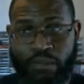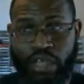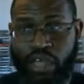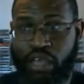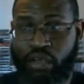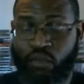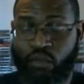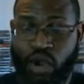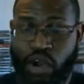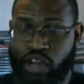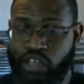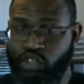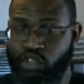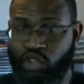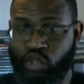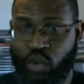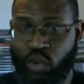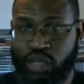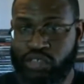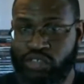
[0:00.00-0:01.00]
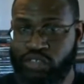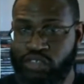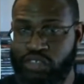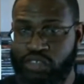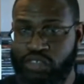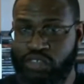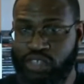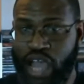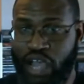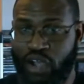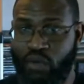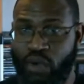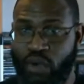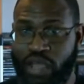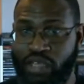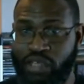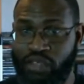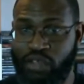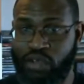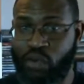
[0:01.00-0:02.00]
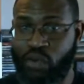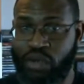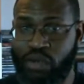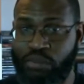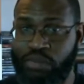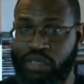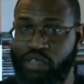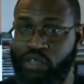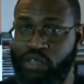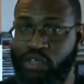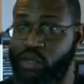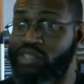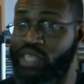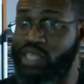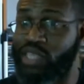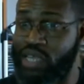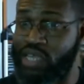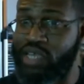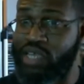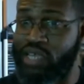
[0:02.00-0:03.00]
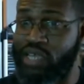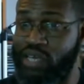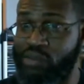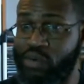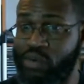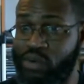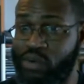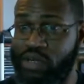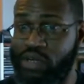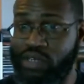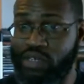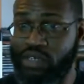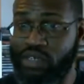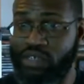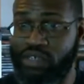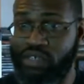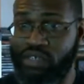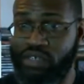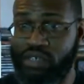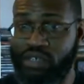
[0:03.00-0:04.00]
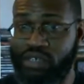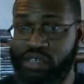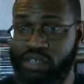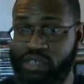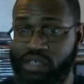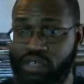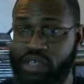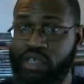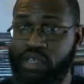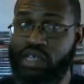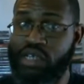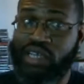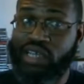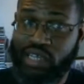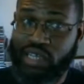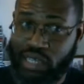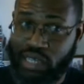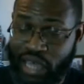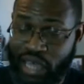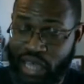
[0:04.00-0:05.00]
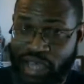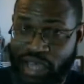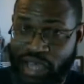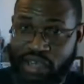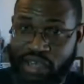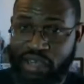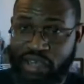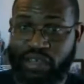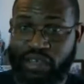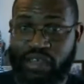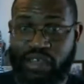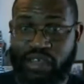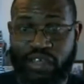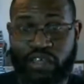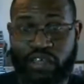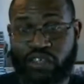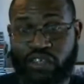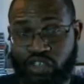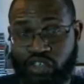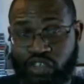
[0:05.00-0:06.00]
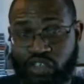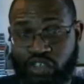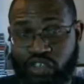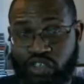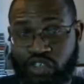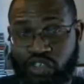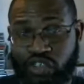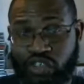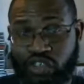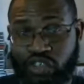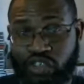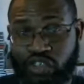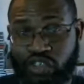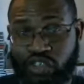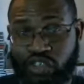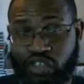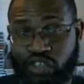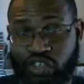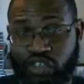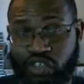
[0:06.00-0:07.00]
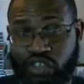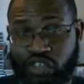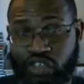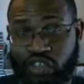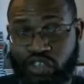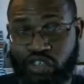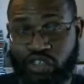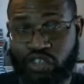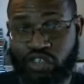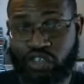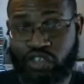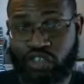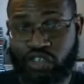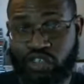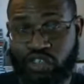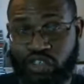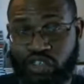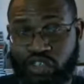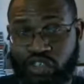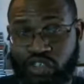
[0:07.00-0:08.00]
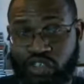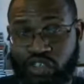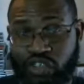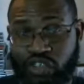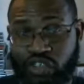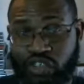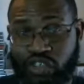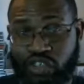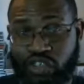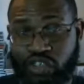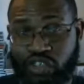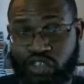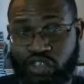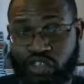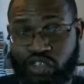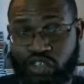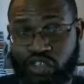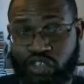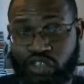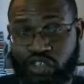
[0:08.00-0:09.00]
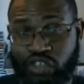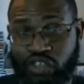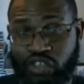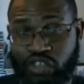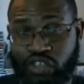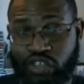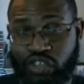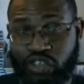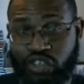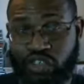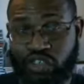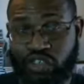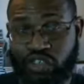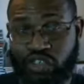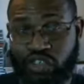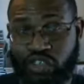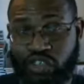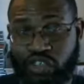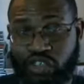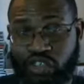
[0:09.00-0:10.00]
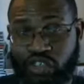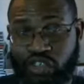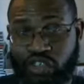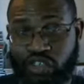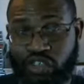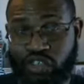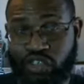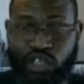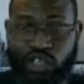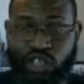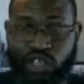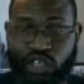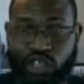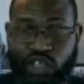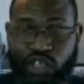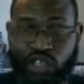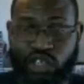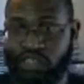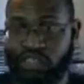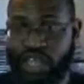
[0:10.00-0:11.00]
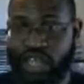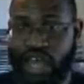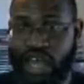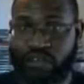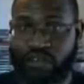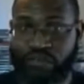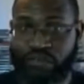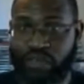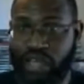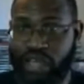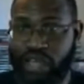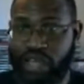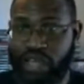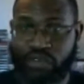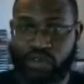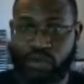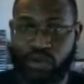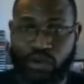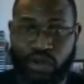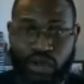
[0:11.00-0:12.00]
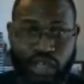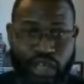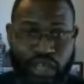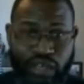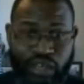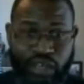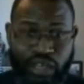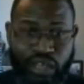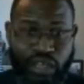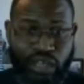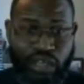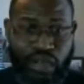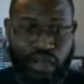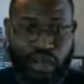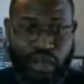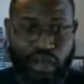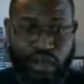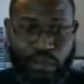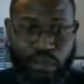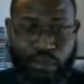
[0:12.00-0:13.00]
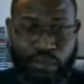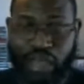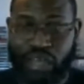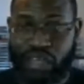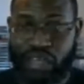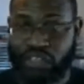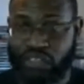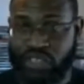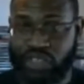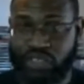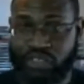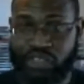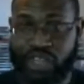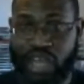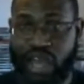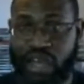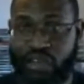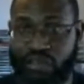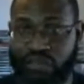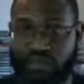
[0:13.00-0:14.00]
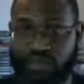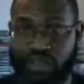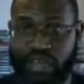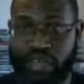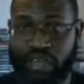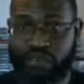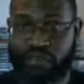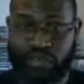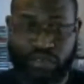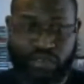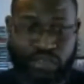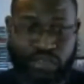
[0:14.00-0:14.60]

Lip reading: and wearing Jordans is not quite going to be your thing anymore, CLAE is the shoe company that you really start looking at because now you can have that New Balance kind of flavor or that ASICS kind of flavor,